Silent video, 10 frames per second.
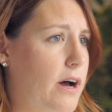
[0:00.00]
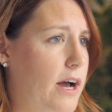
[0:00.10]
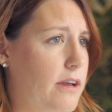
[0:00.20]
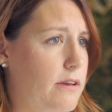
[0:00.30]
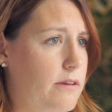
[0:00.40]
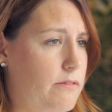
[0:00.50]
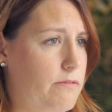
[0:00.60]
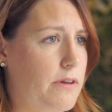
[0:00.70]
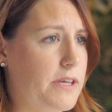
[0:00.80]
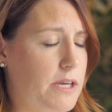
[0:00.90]
I
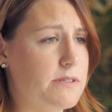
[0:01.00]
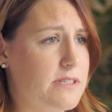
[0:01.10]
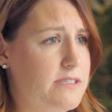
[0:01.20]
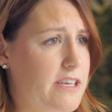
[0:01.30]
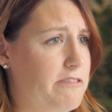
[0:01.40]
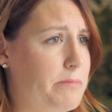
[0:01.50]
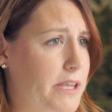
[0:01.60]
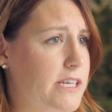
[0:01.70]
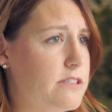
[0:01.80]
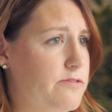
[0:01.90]
felt like it was a safe
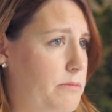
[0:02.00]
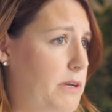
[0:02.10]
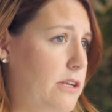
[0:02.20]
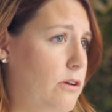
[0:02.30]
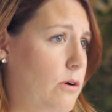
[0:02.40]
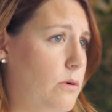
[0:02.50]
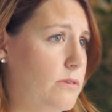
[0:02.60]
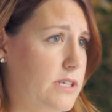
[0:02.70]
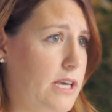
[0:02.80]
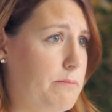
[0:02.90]
place for me to go
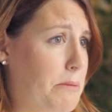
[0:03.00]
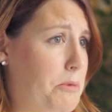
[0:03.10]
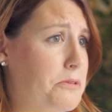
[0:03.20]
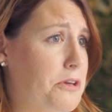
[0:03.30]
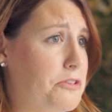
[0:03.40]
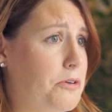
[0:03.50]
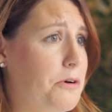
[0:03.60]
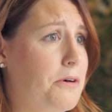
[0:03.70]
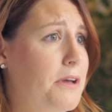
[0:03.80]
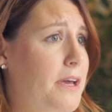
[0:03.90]
to get my birth control,